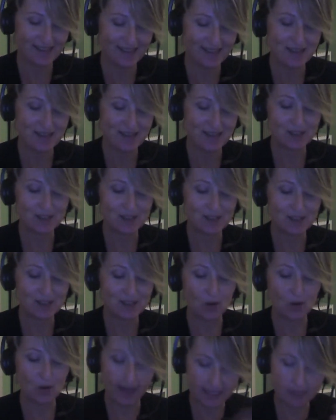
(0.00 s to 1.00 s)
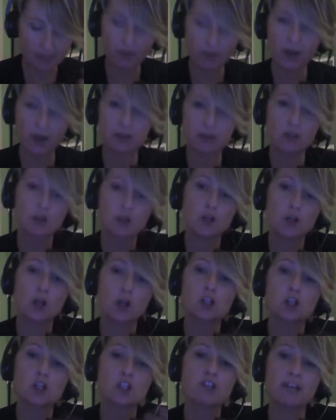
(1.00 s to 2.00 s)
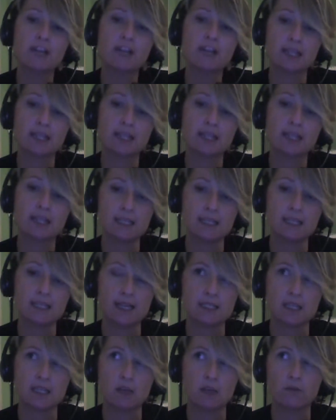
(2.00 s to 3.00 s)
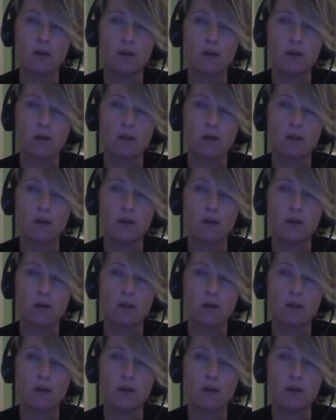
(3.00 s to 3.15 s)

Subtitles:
So it's about nurturing this idea of